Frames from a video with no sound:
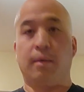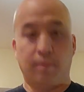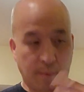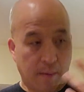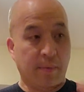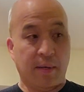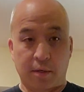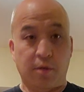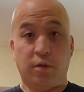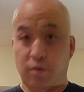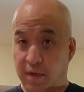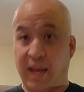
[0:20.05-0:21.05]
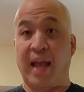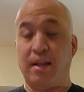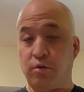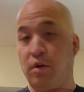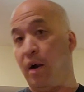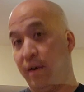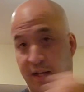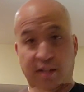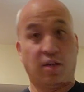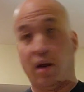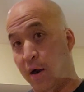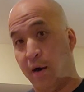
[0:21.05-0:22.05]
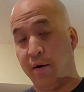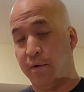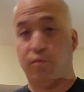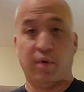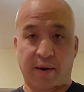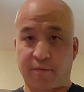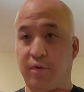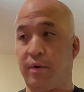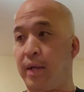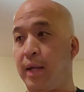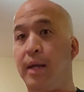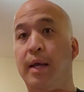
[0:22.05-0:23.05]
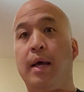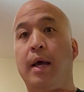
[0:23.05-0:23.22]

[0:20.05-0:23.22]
I mean you can use hard against hard and whatever. Okay,